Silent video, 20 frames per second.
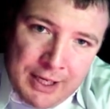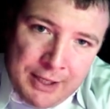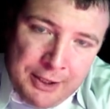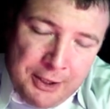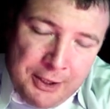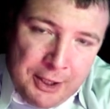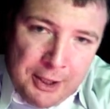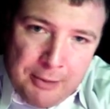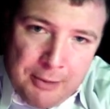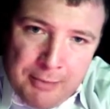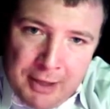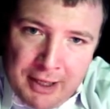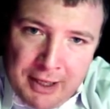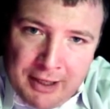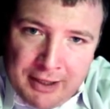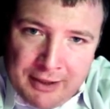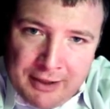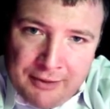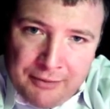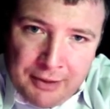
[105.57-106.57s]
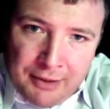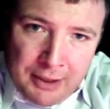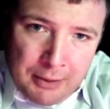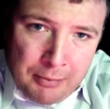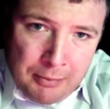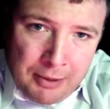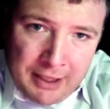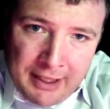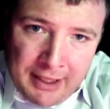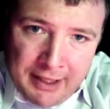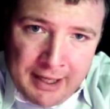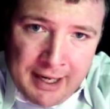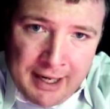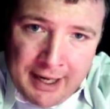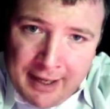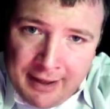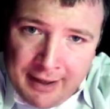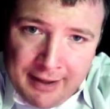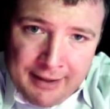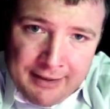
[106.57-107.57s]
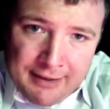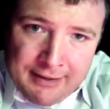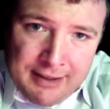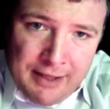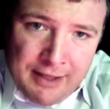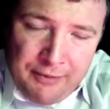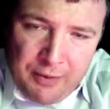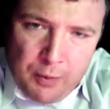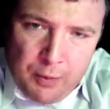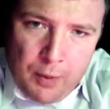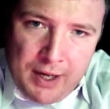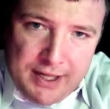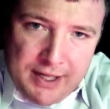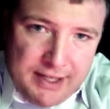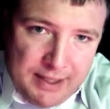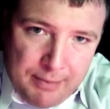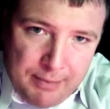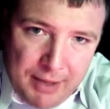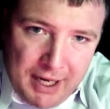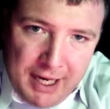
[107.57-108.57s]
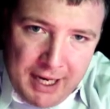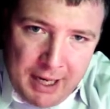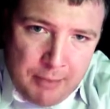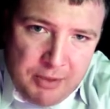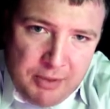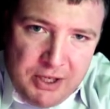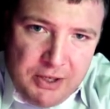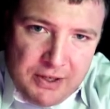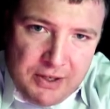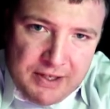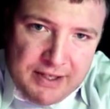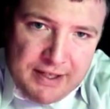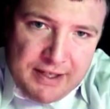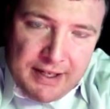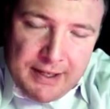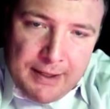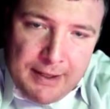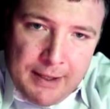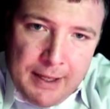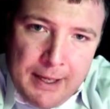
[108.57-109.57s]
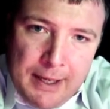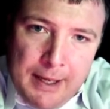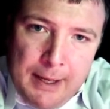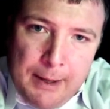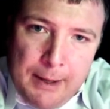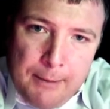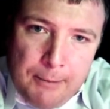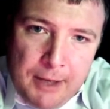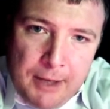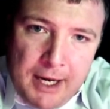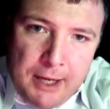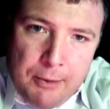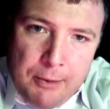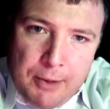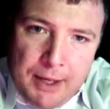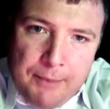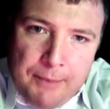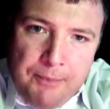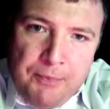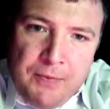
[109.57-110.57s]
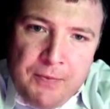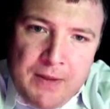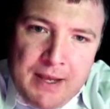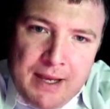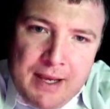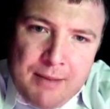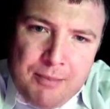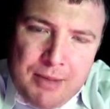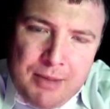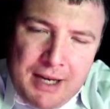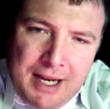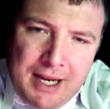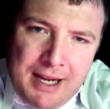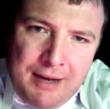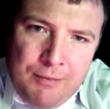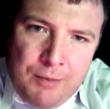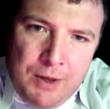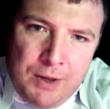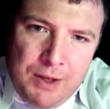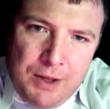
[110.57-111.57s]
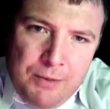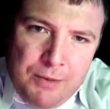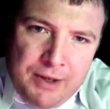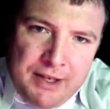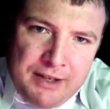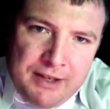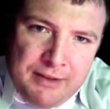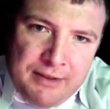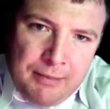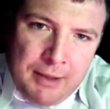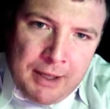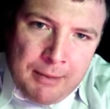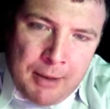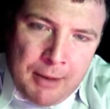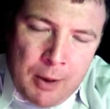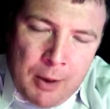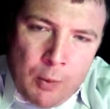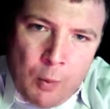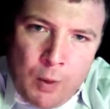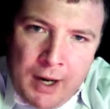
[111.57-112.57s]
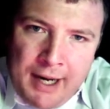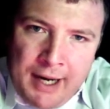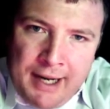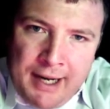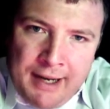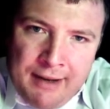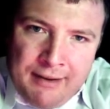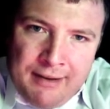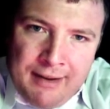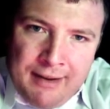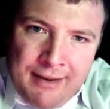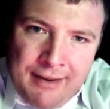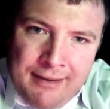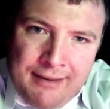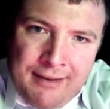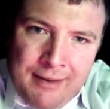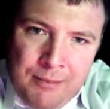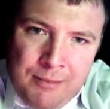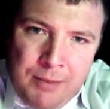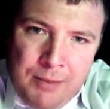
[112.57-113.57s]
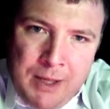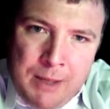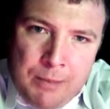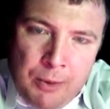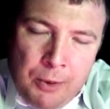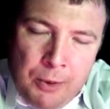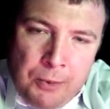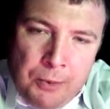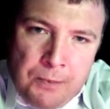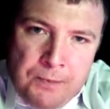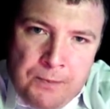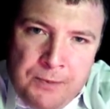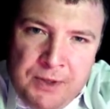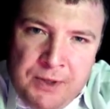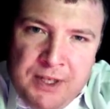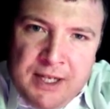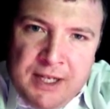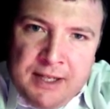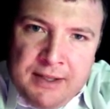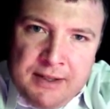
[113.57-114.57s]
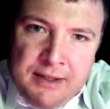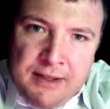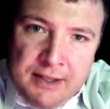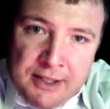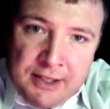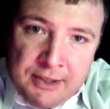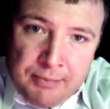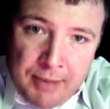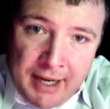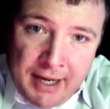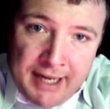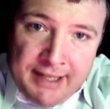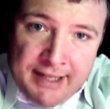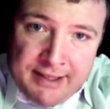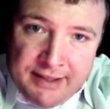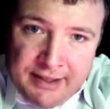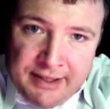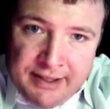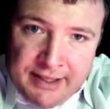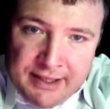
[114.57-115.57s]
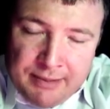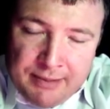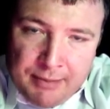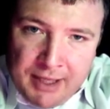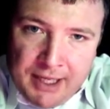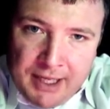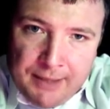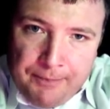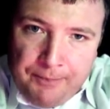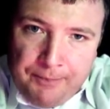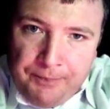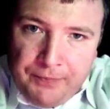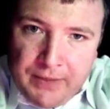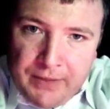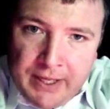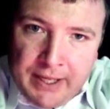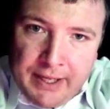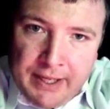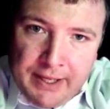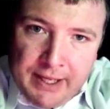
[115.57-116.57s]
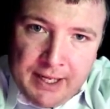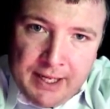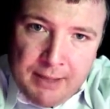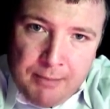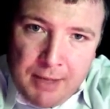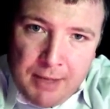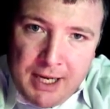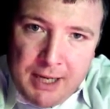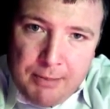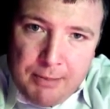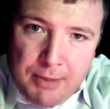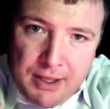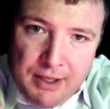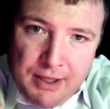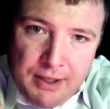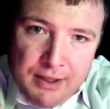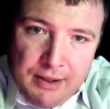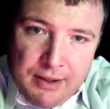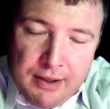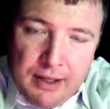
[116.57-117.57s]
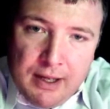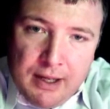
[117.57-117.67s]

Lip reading: Young Americans for Liberty there. And if you watch CPAC, I mean, you could see it. But anyway, but I really wanted to speak about why it is that some people just despise this man. That, in my opinion,